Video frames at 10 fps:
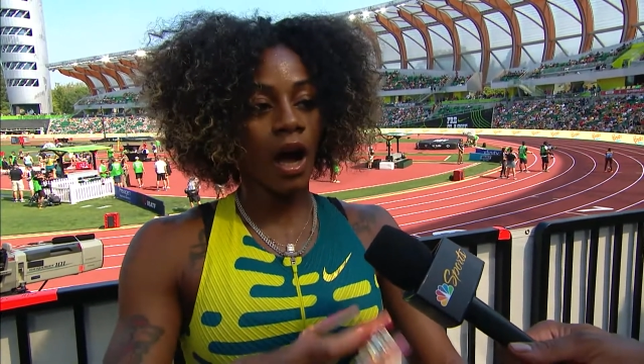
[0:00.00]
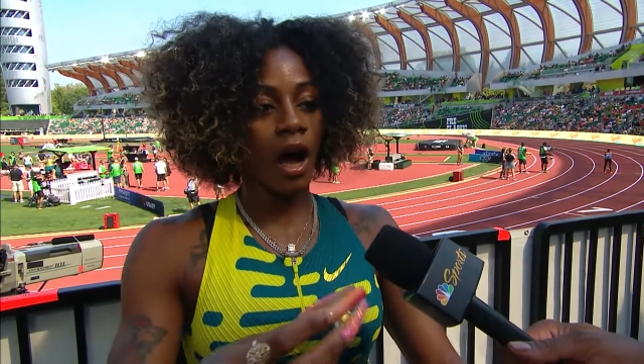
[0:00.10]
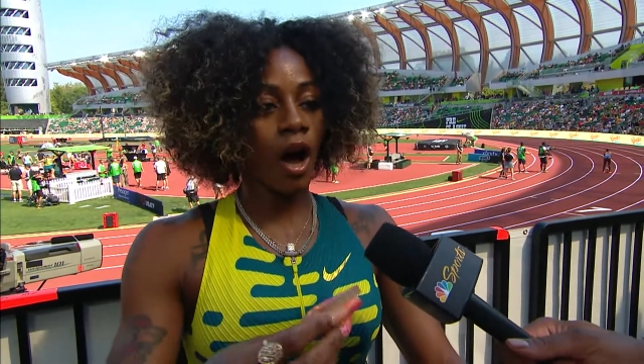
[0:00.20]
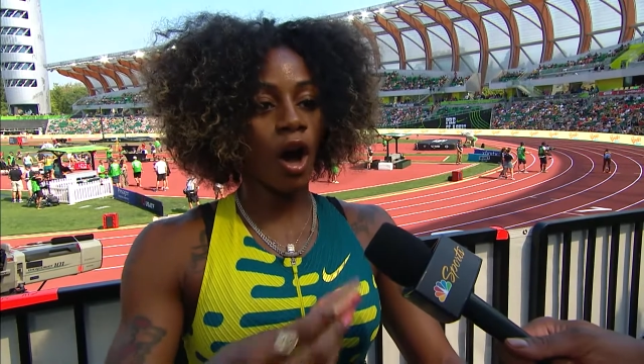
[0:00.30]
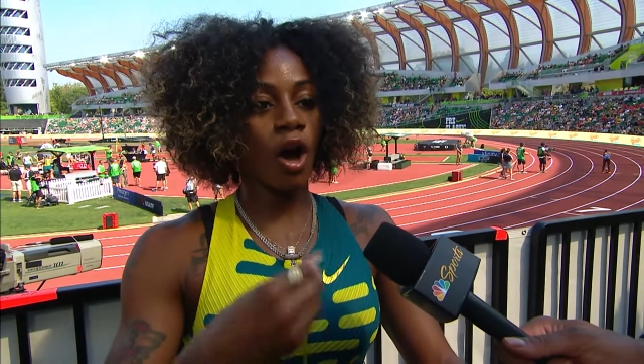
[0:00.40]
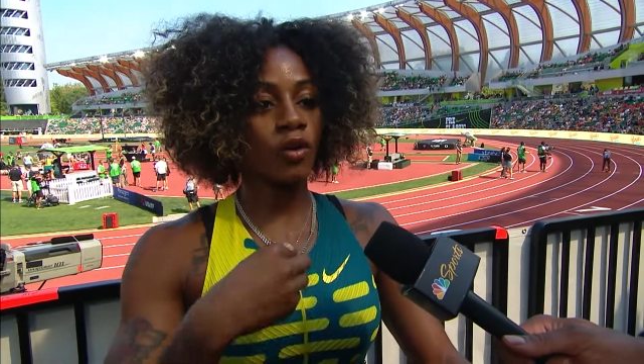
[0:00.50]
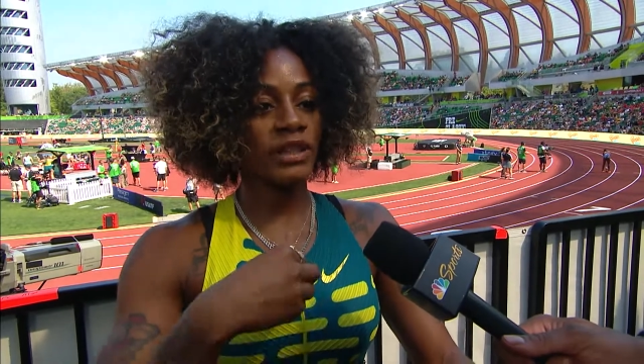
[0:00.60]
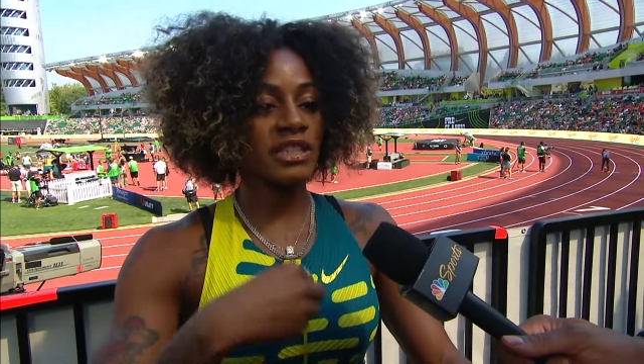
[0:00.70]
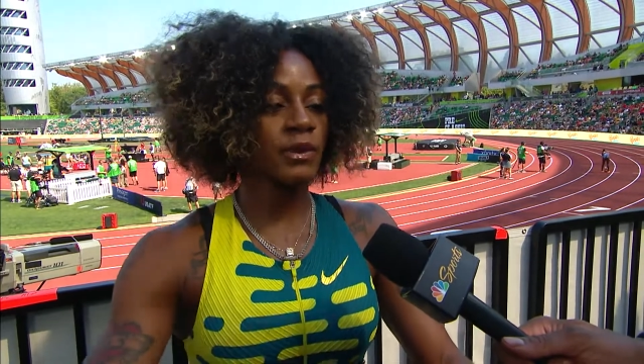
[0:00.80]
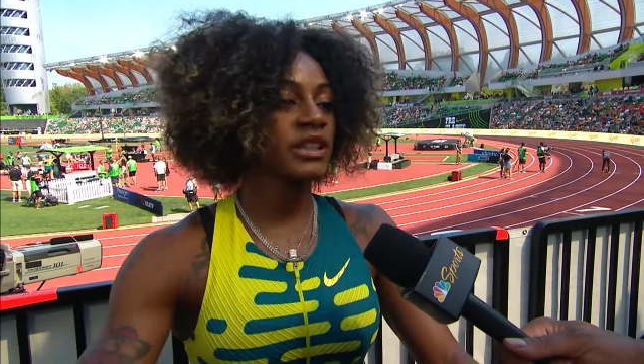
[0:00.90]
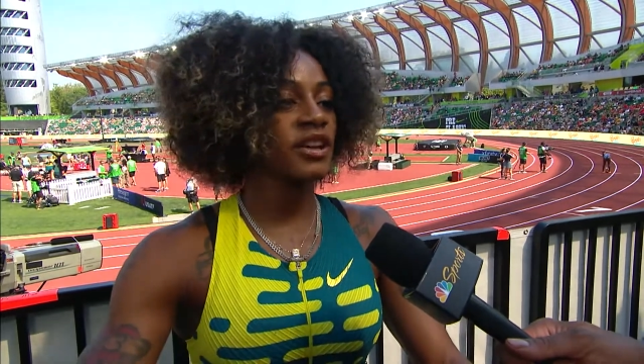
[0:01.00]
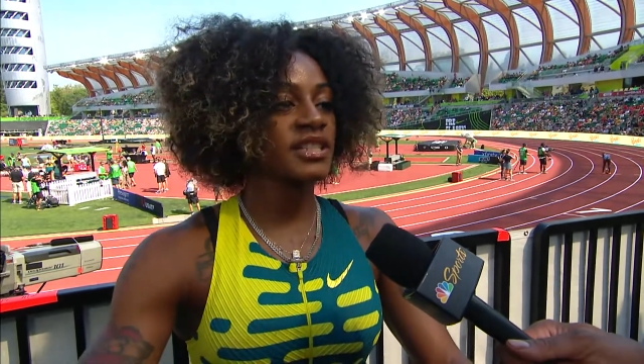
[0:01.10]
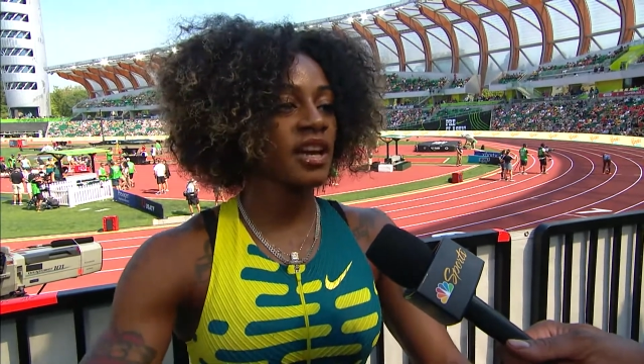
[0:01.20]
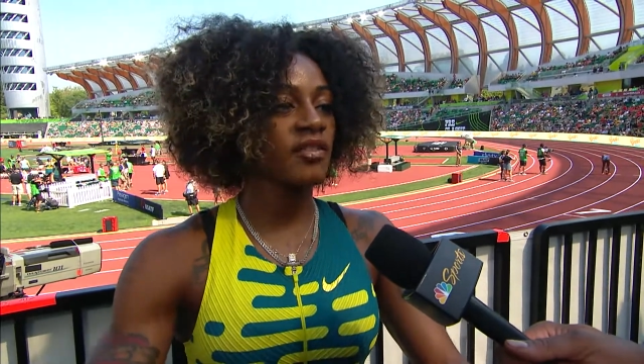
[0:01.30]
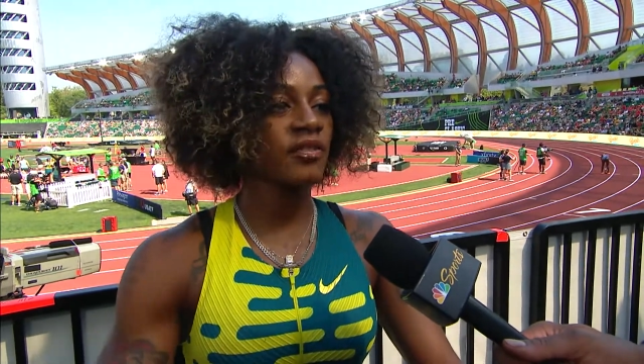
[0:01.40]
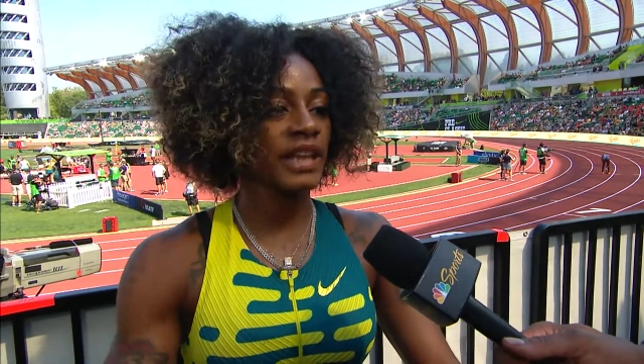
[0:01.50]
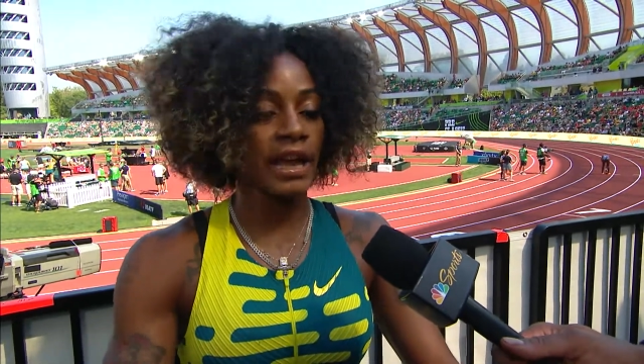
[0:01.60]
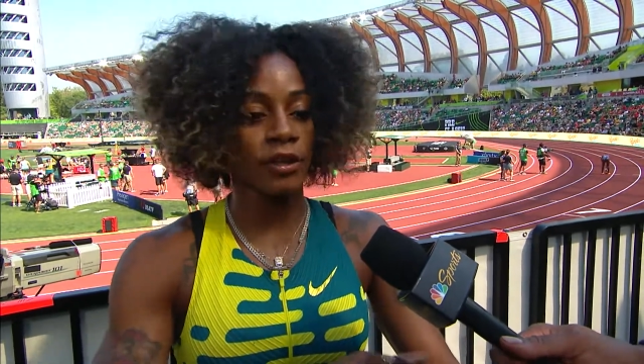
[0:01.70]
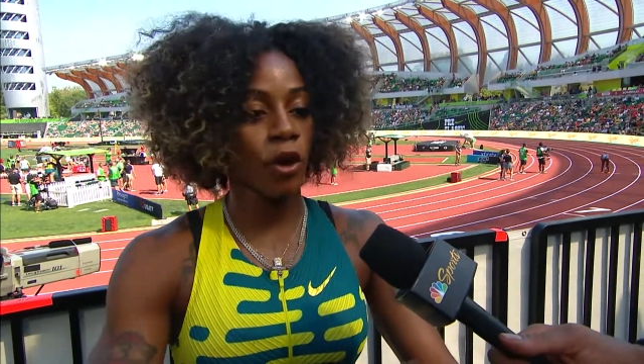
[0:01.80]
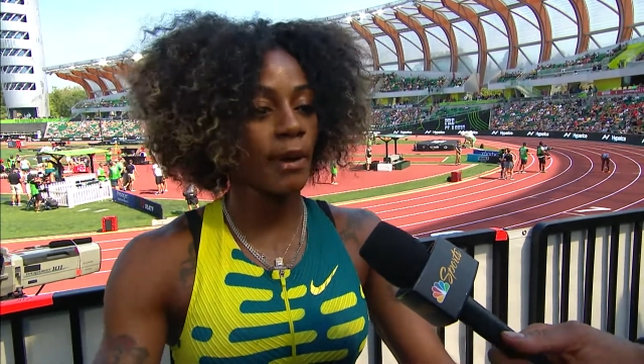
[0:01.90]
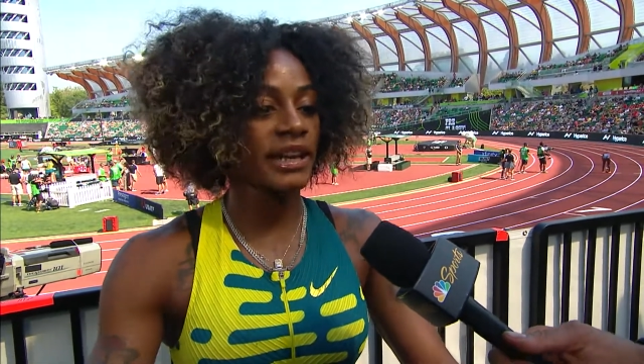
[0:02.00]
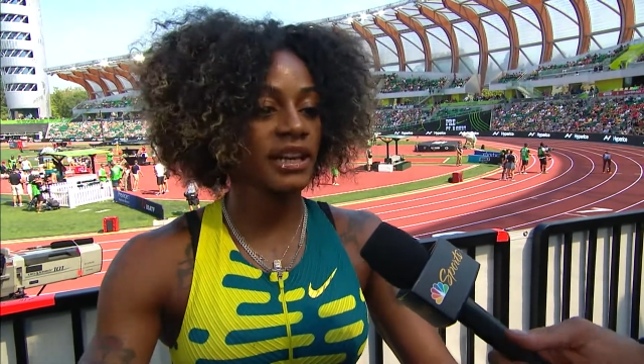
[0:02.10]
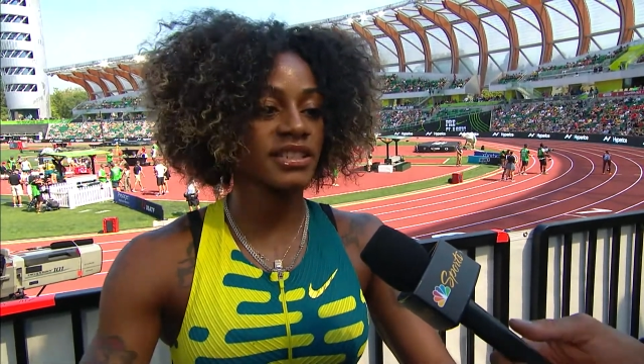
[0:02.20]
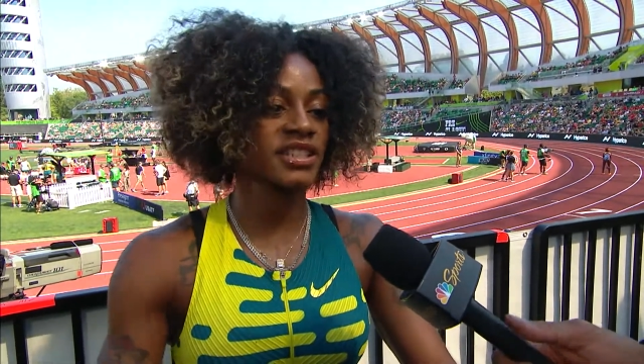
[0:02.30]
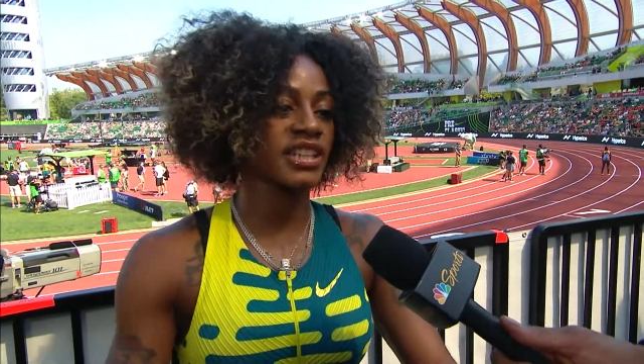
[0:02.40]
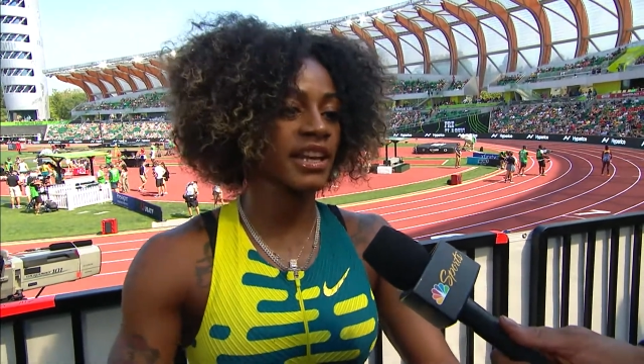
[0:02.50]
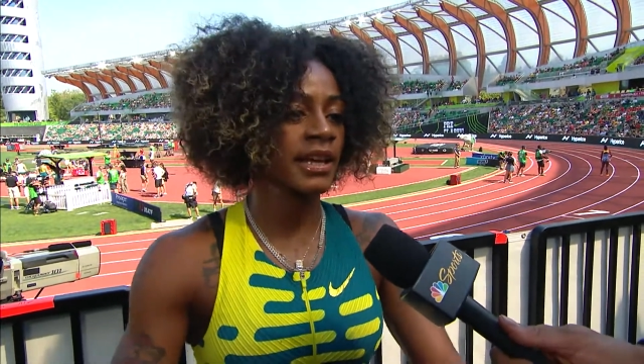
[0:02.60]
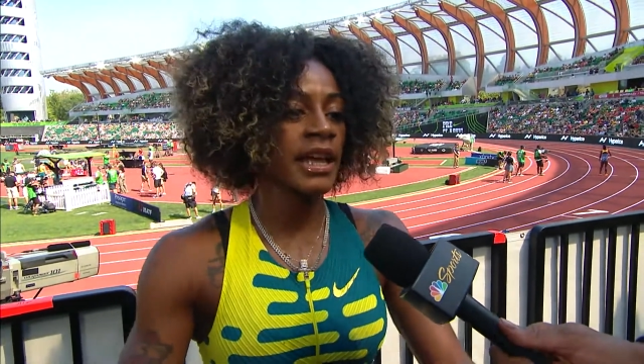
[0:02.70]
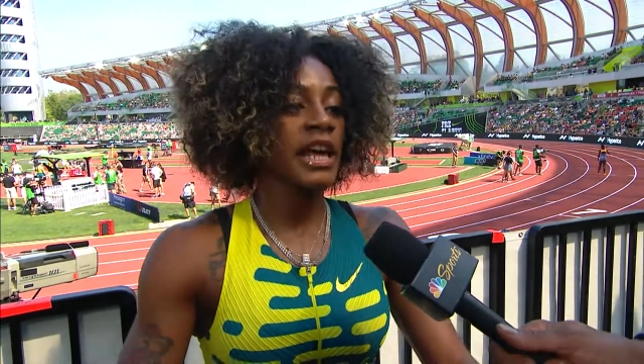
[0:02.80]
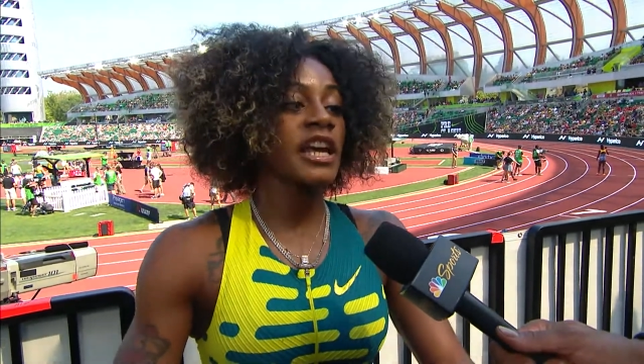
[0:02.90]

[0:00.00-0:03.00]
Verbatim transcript: a wholeness with themselves that nobody else can shake